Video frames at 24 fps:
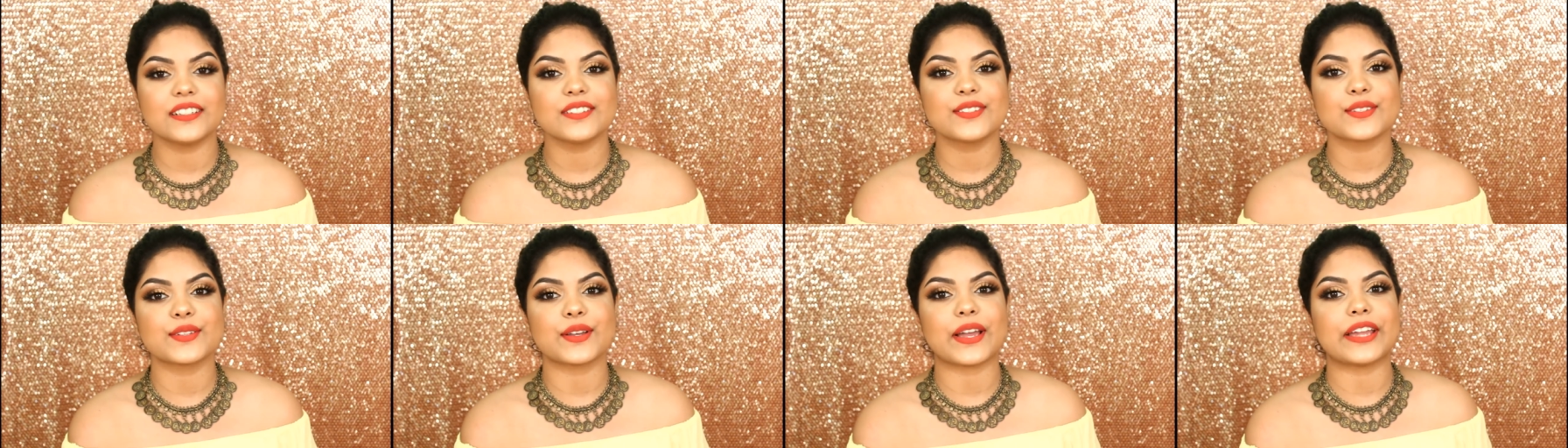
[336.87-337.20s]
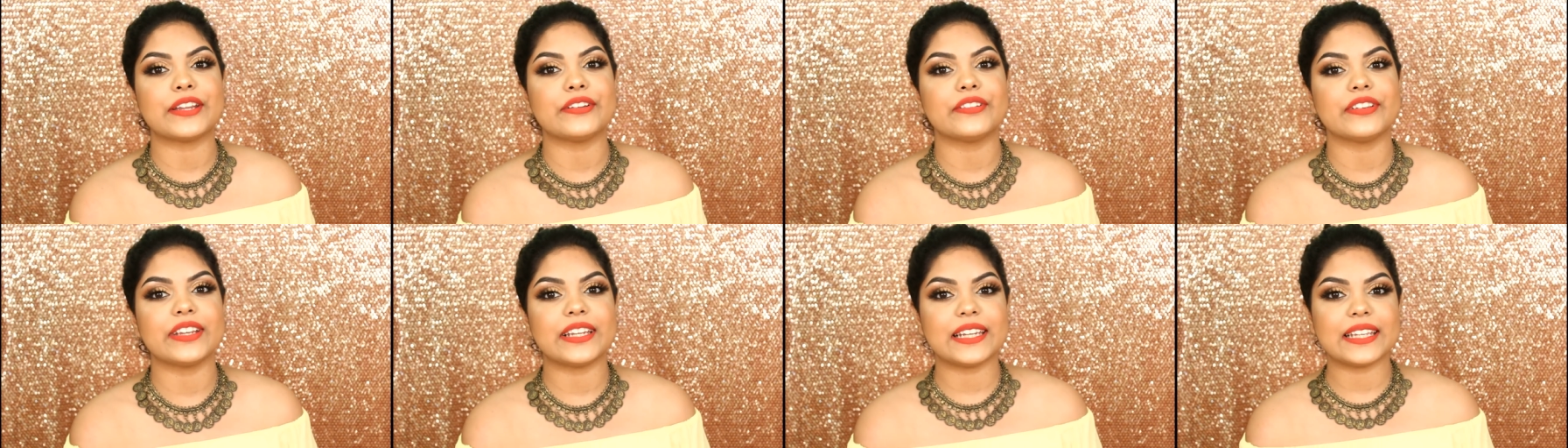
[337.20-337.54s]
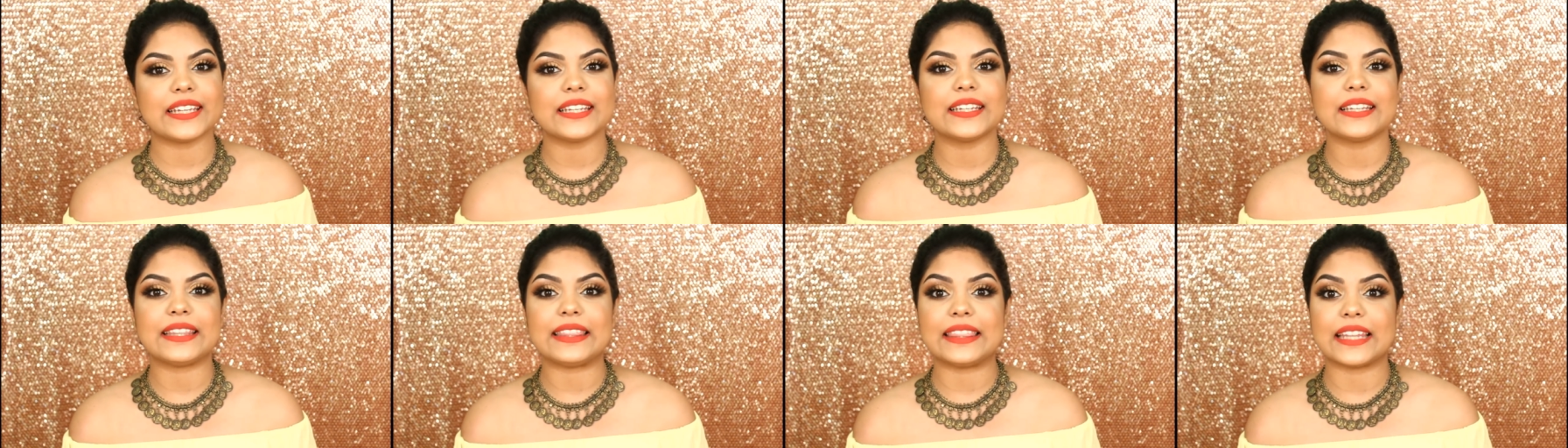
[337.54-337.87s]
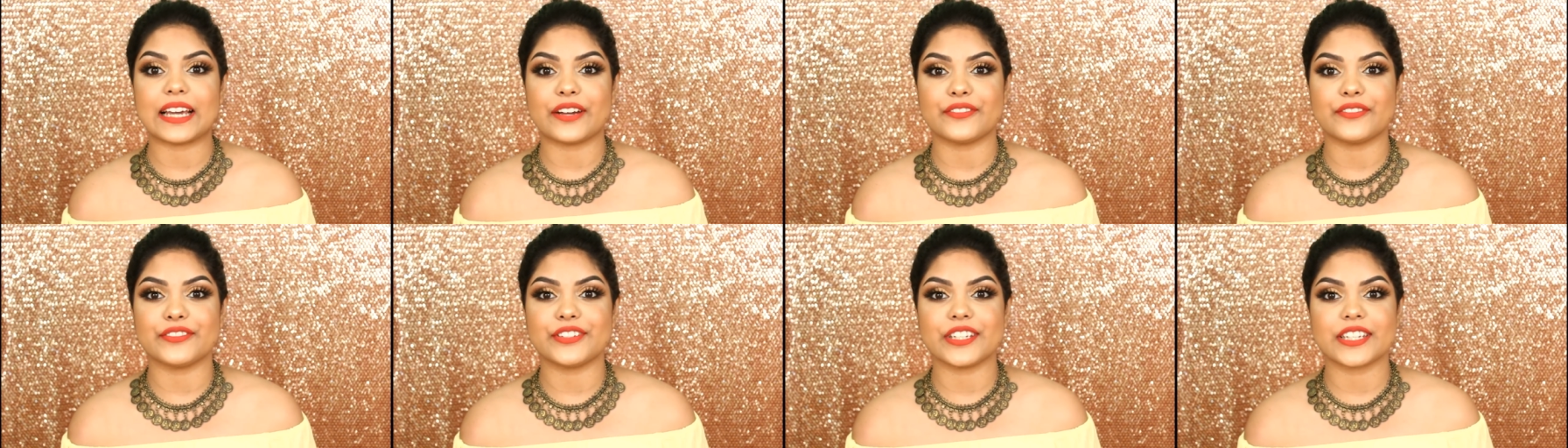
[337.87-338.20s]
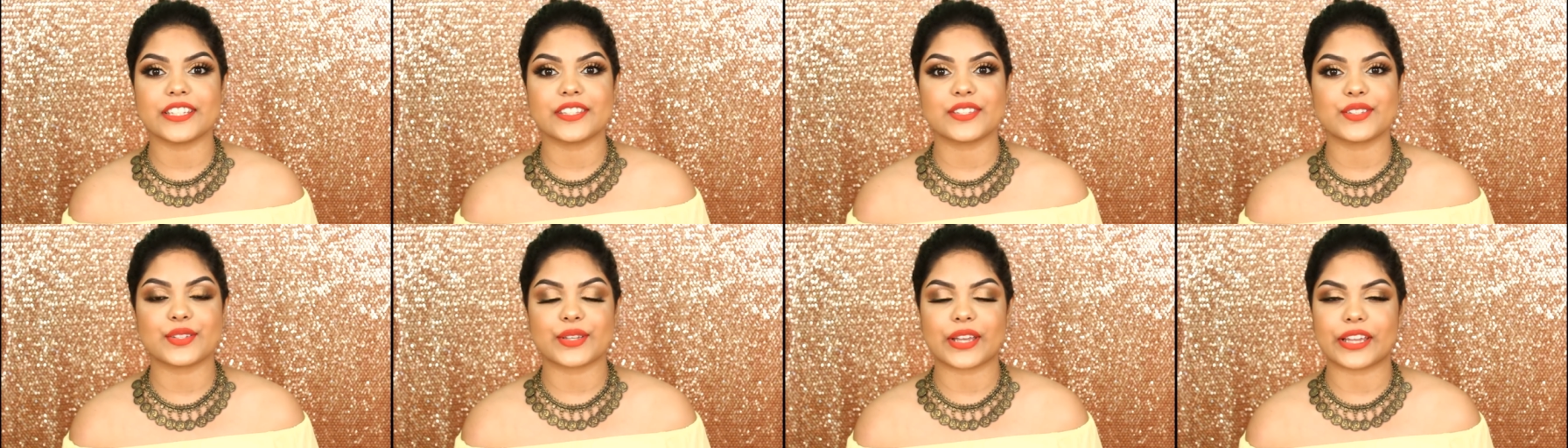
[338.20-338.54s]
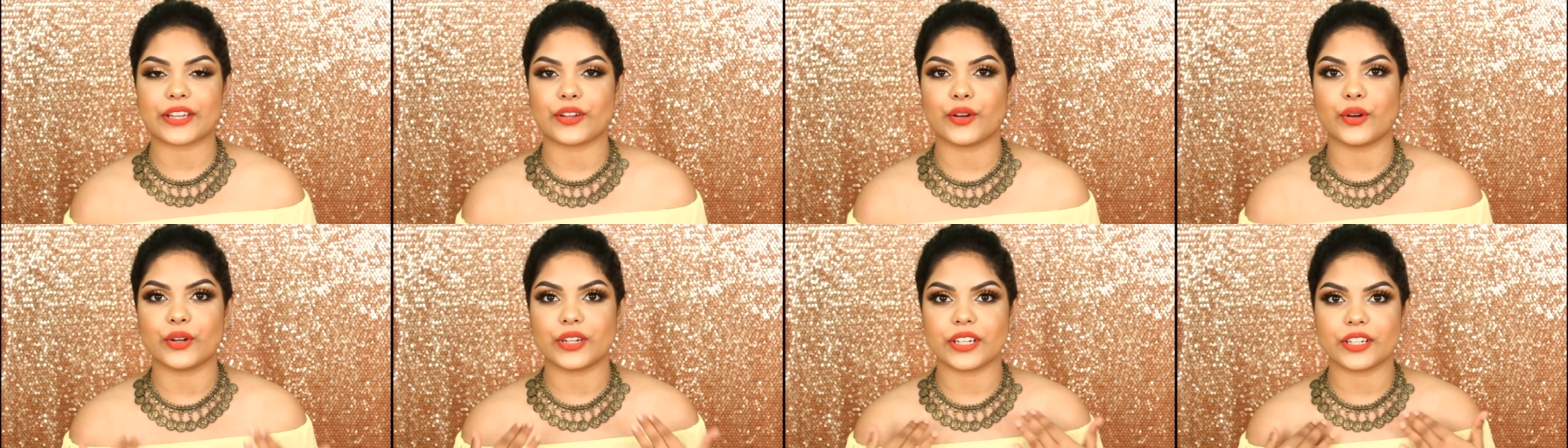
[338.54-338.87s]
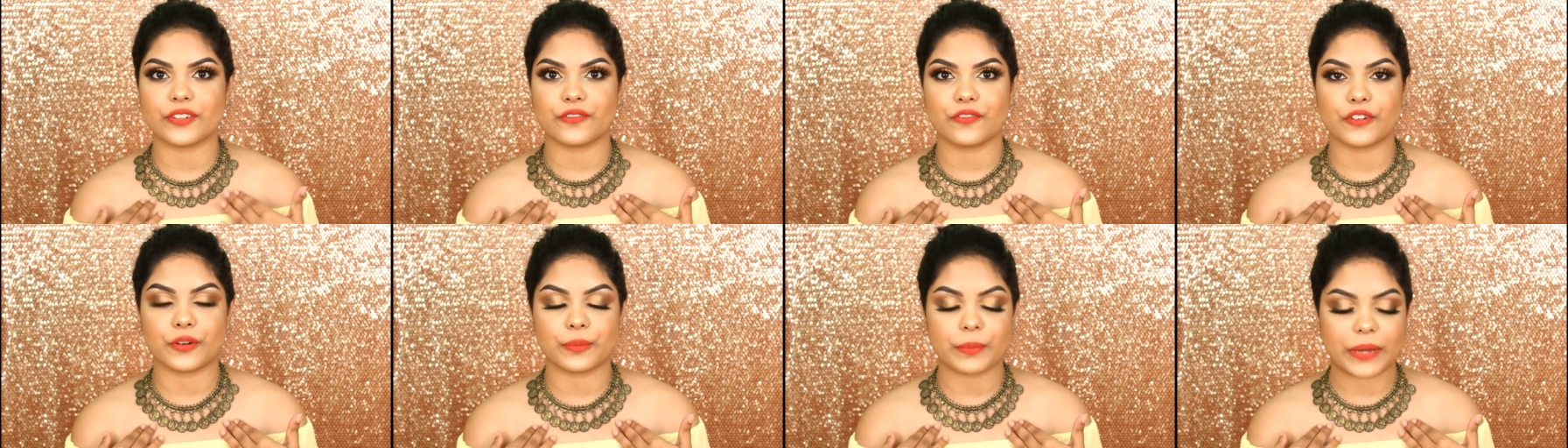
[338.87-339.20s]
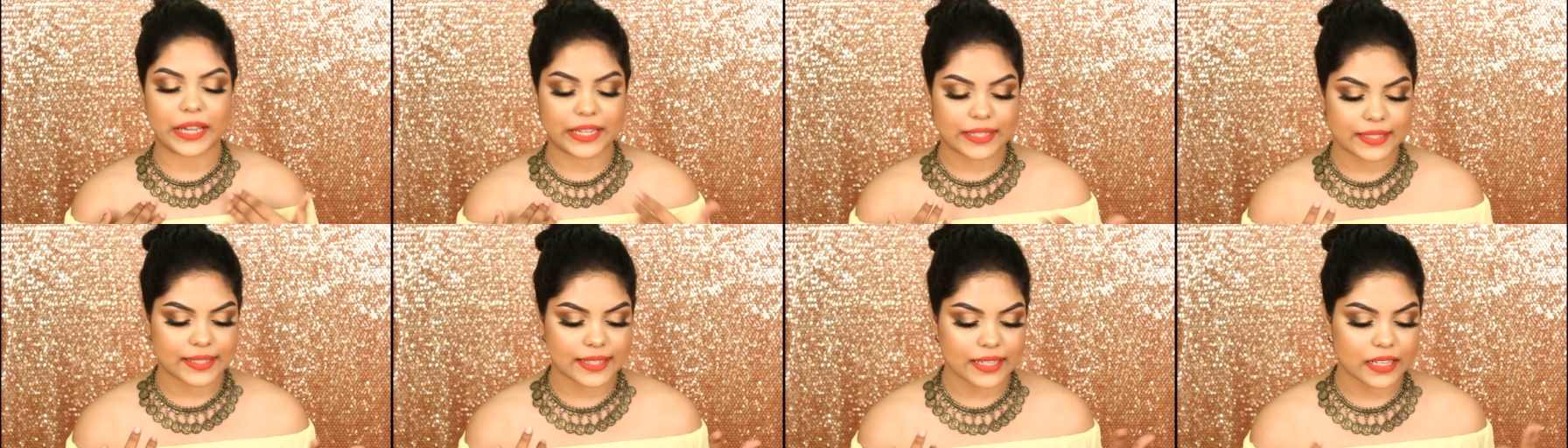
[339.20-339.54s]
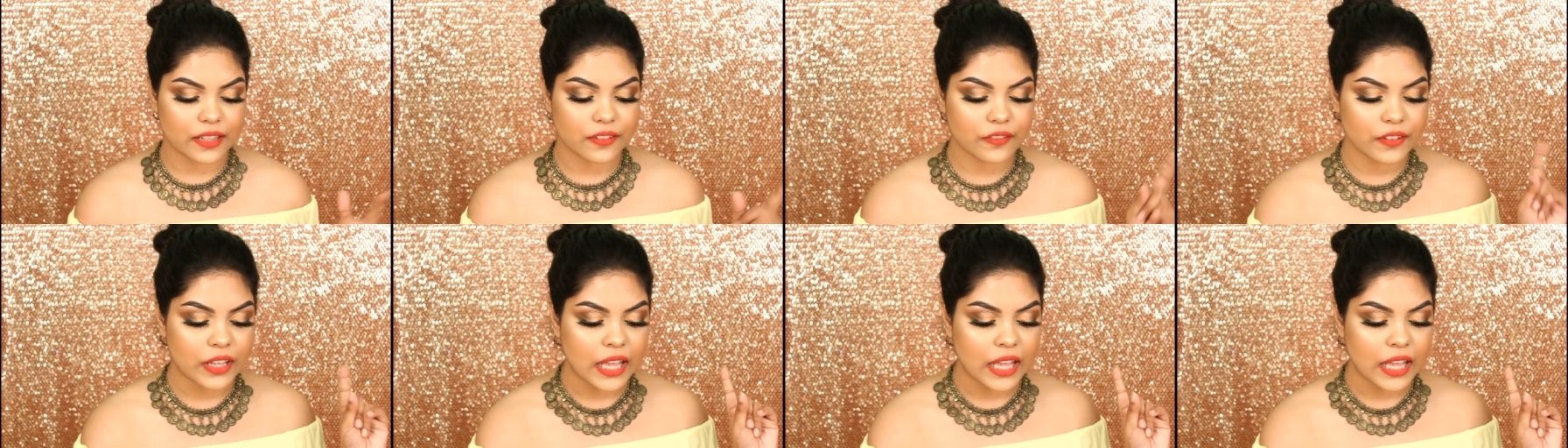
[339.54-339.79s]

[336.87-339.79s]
So I really loved it. So I got it for myself.